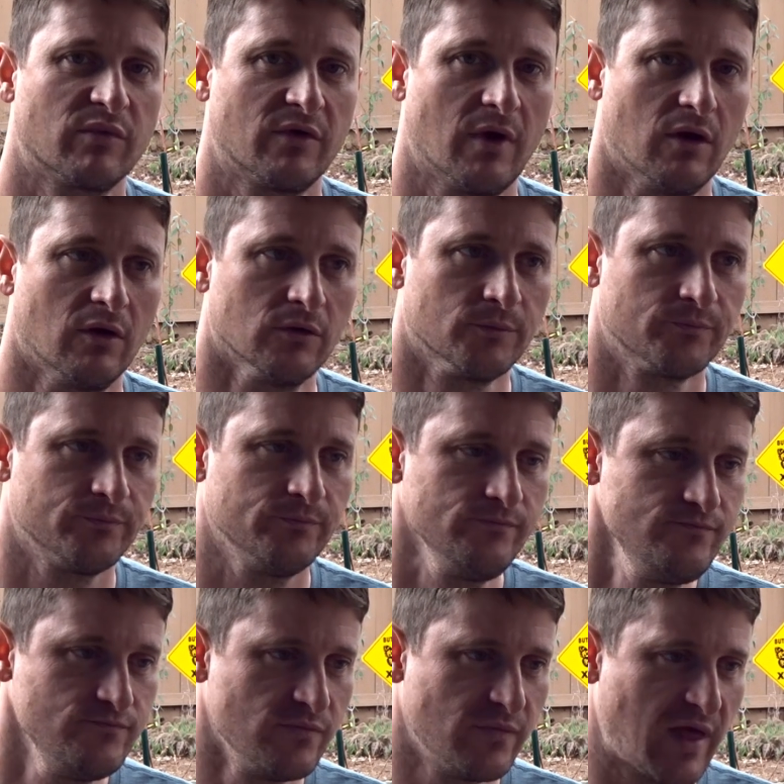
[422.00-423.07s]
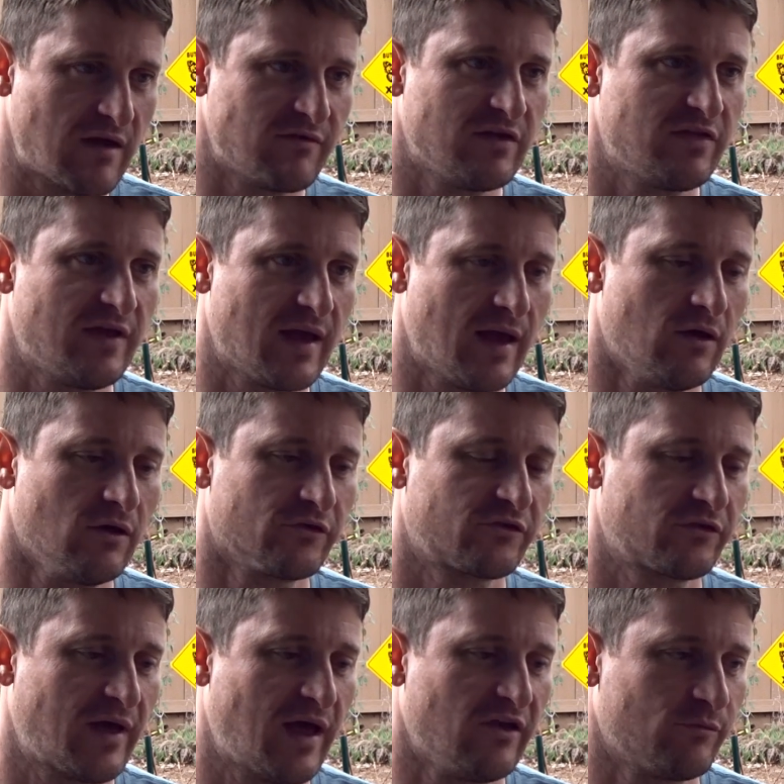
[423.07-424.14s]
Pro. Everything else
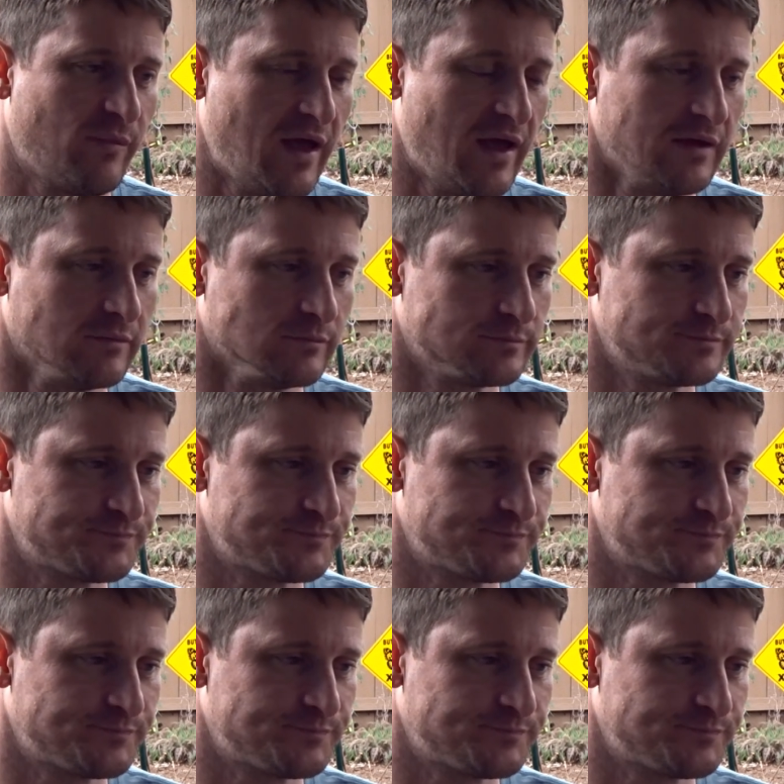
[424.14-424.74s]
has been,